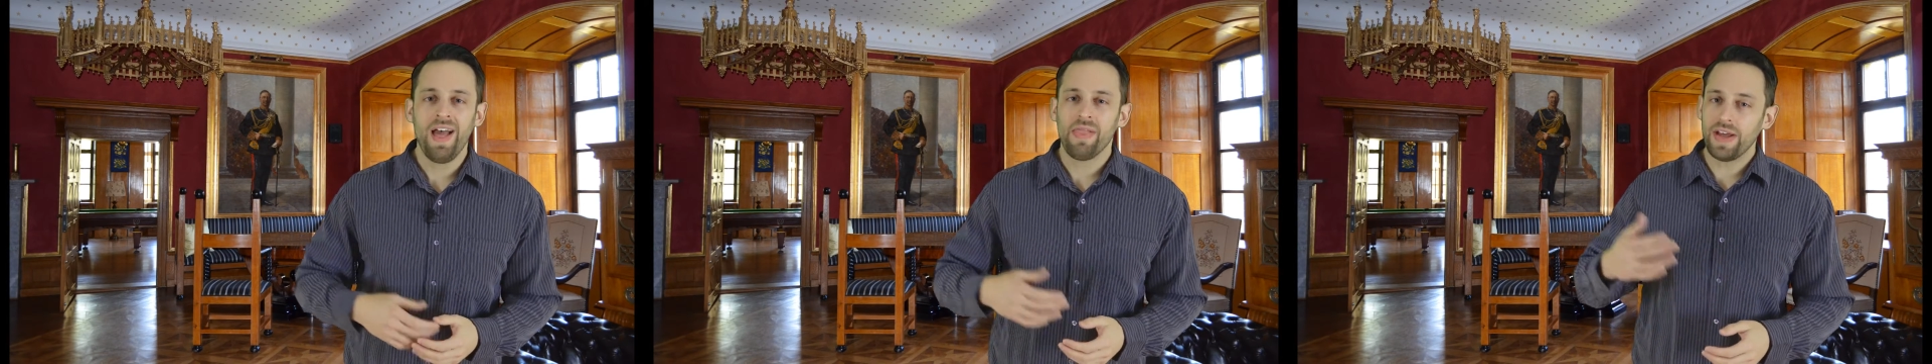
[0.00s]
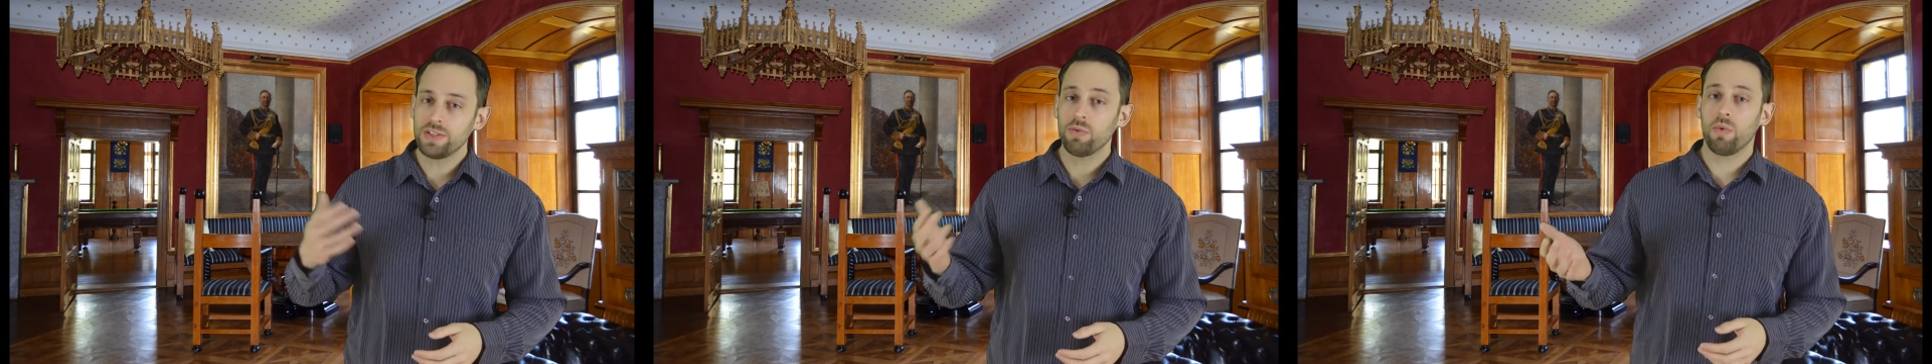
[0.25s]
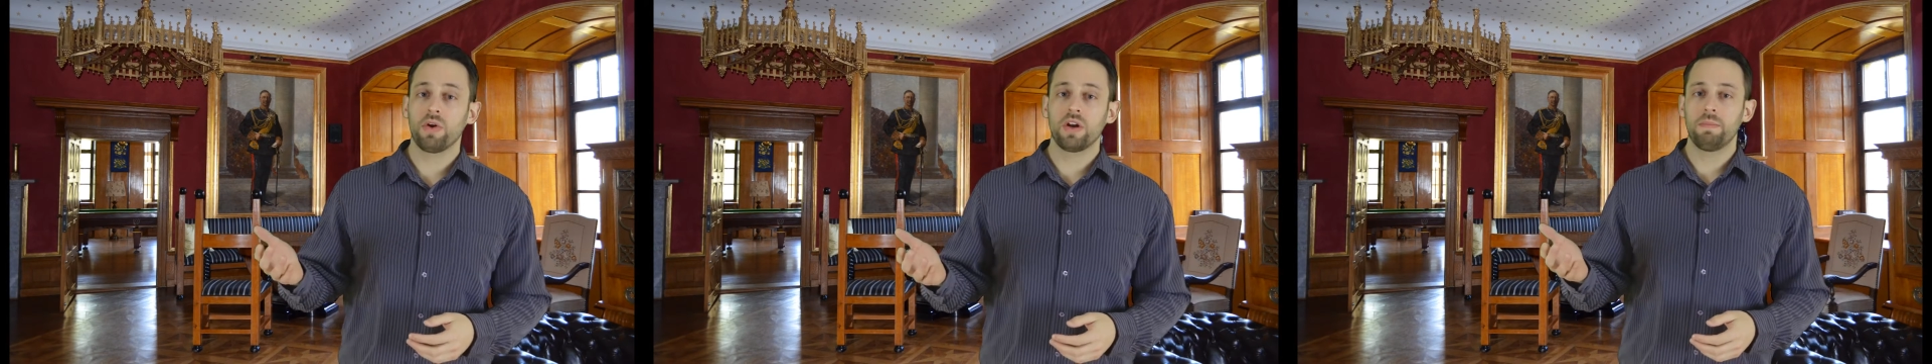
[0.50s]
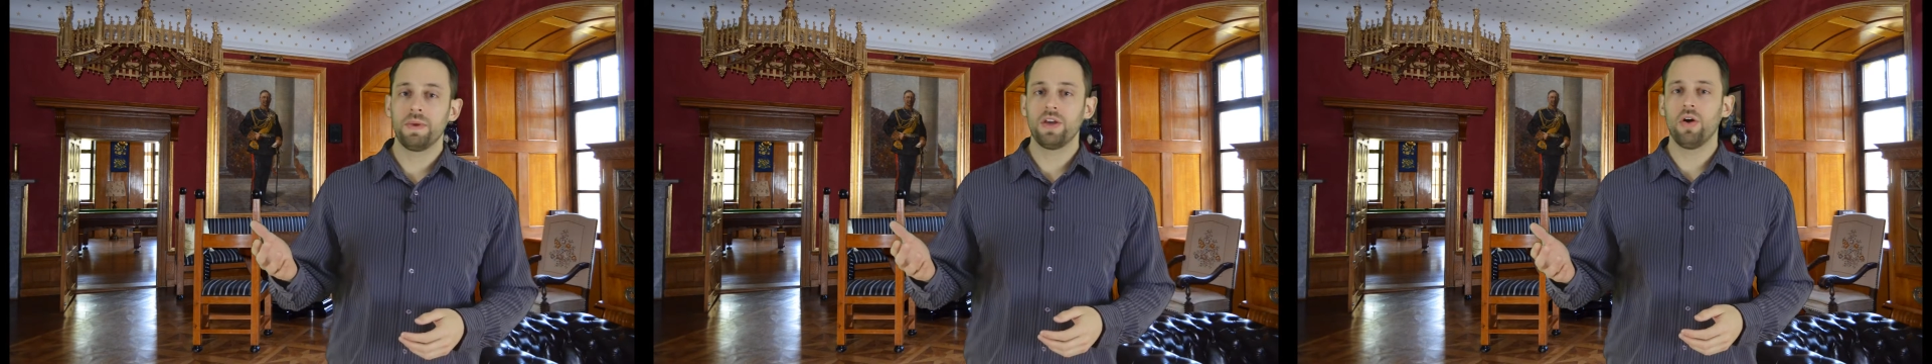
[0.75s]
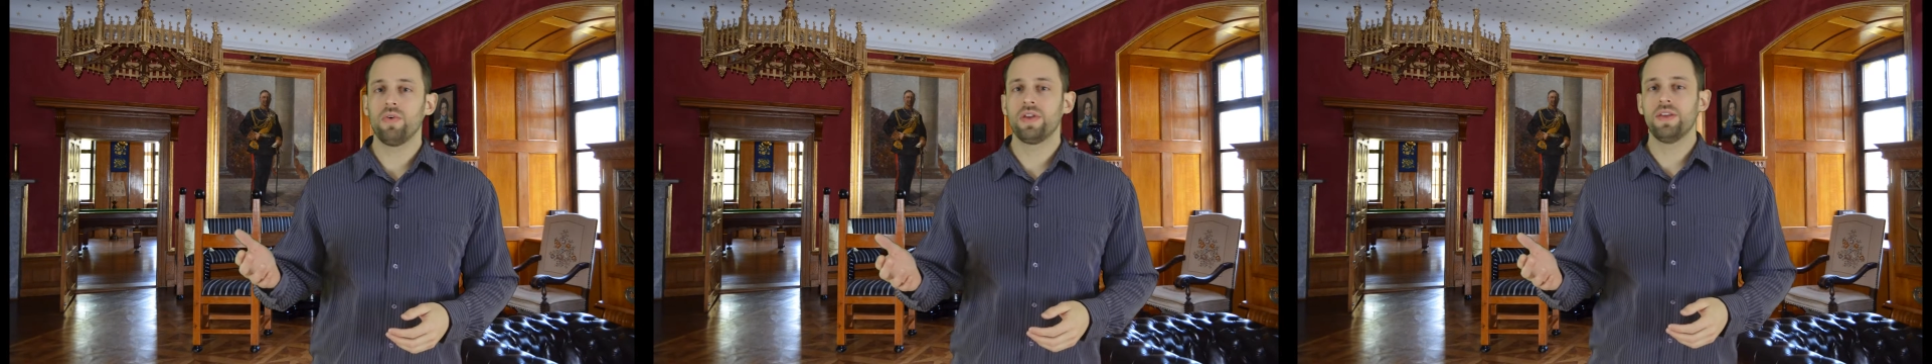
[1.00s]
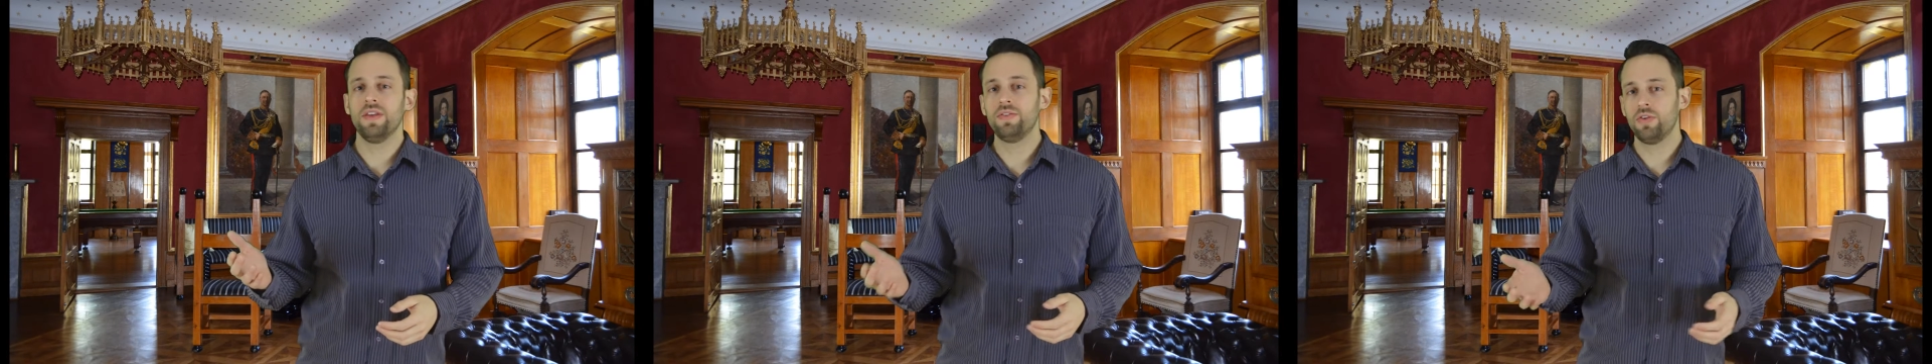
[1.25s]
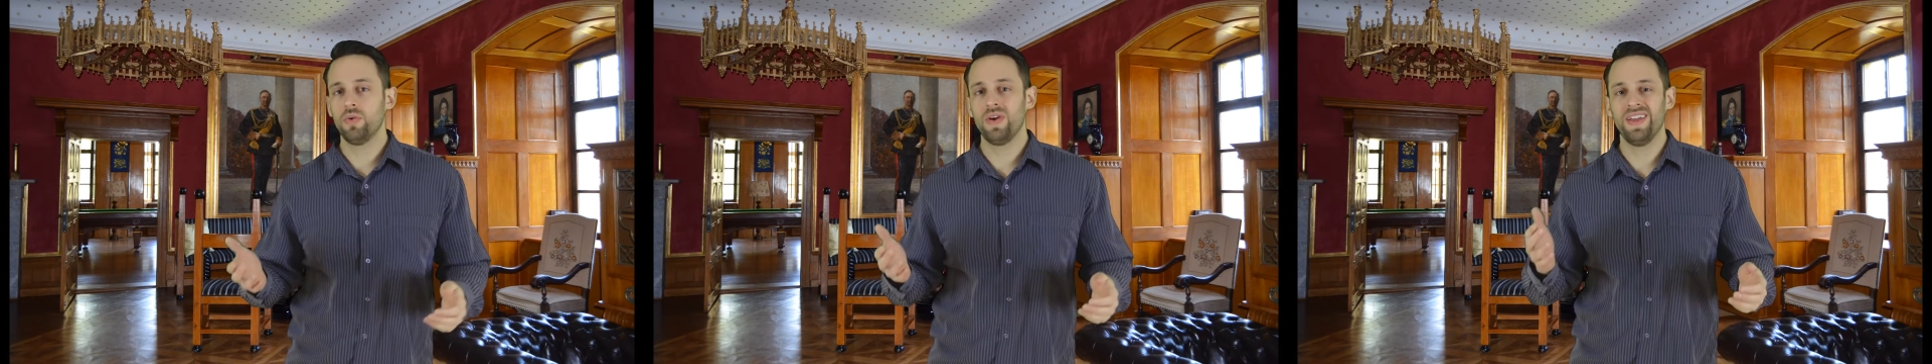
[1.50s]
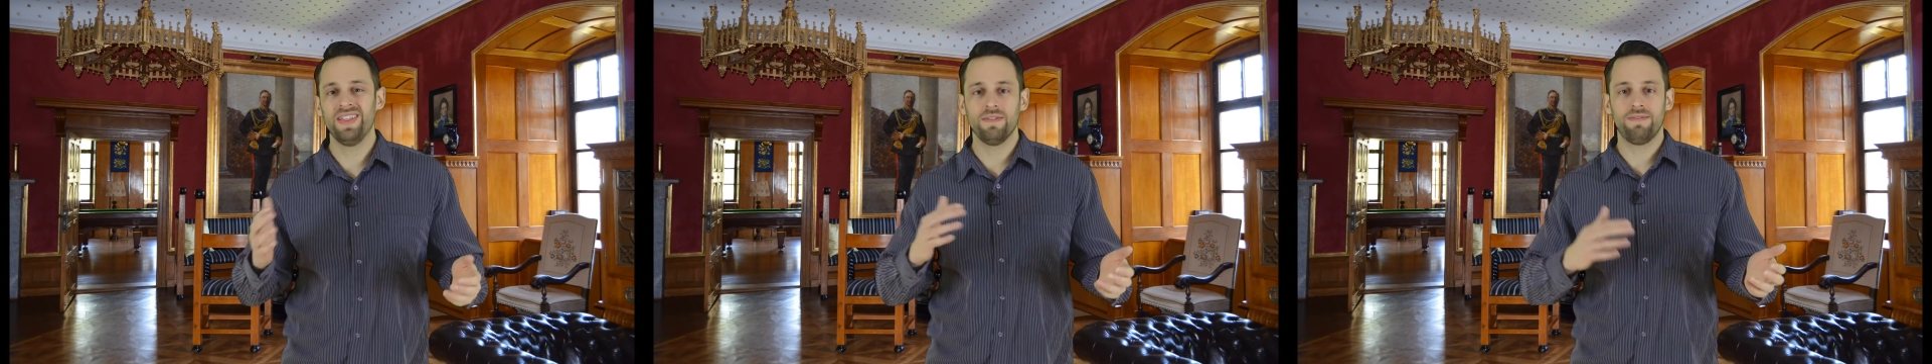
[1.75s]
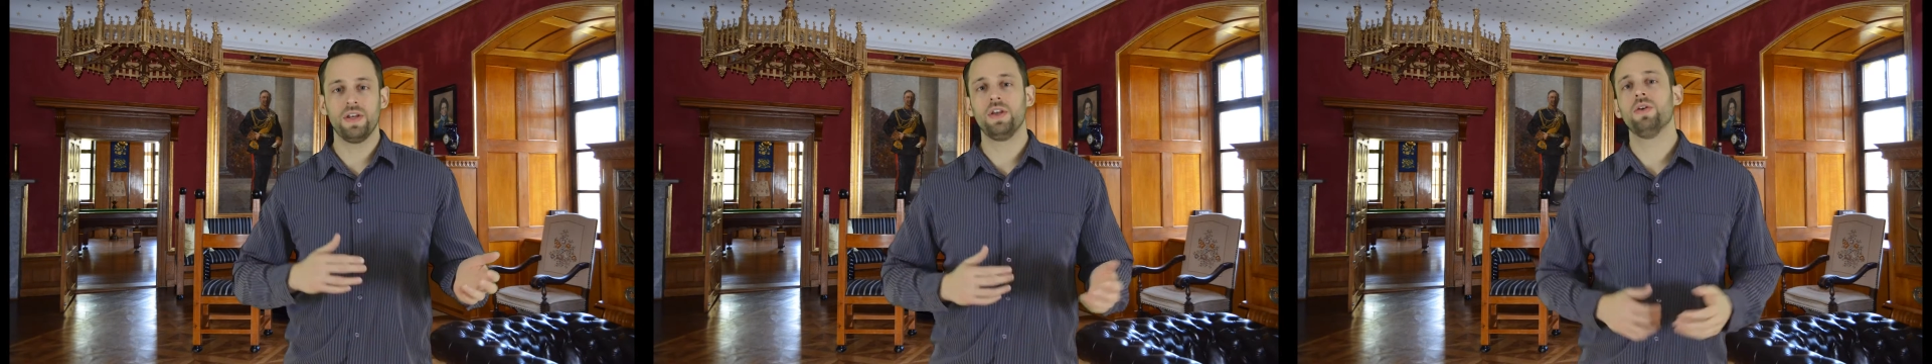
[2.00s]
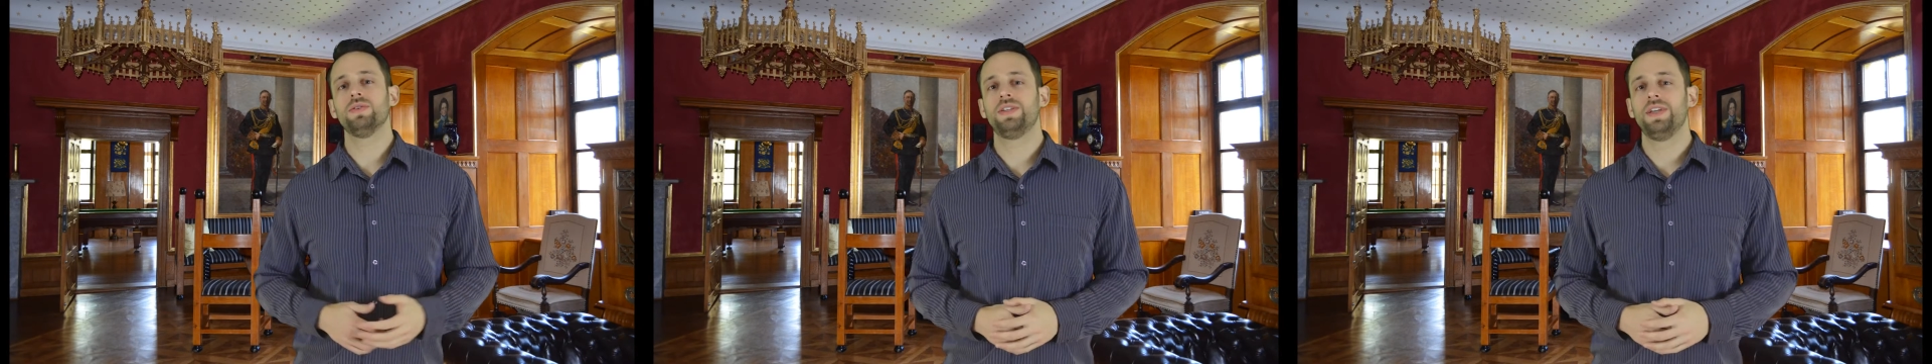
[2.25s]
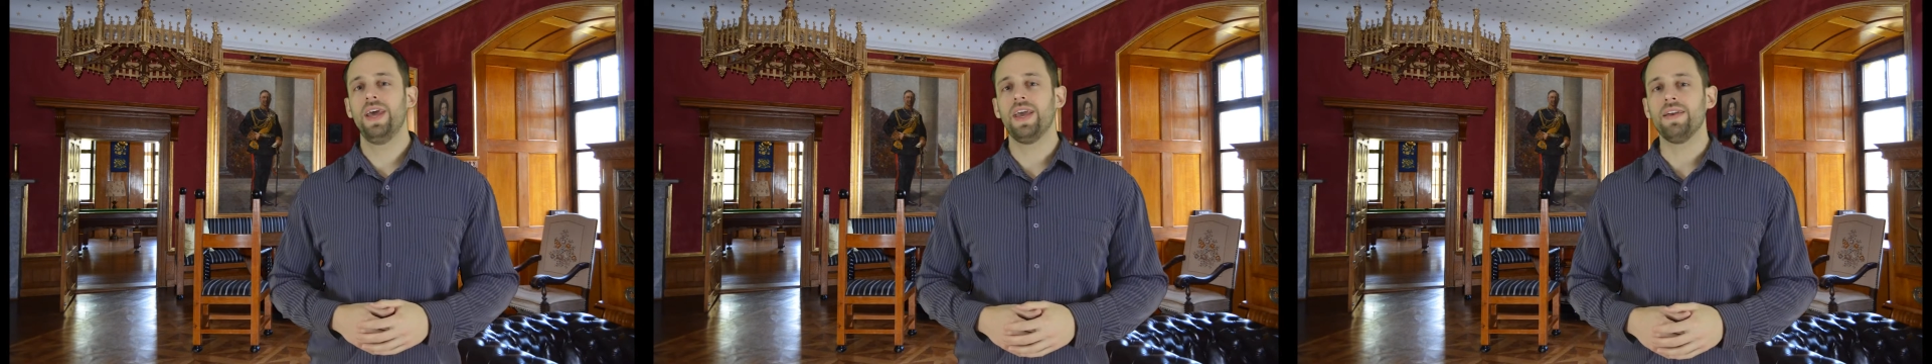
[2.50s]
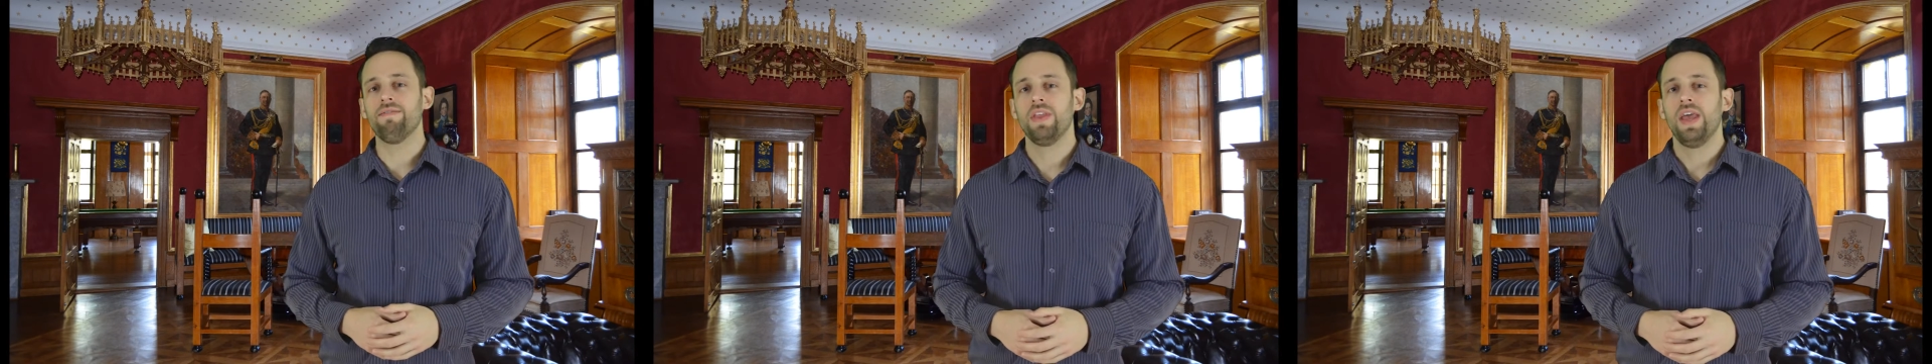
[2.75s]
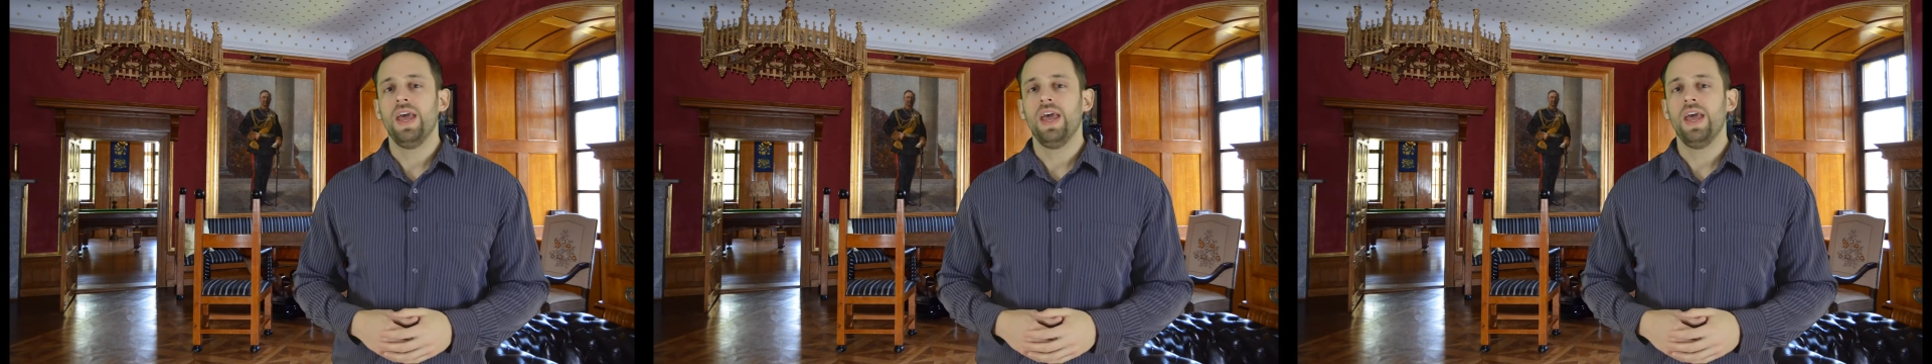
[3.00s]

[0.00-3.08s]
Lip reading: That's what we're going to be going into in the video today.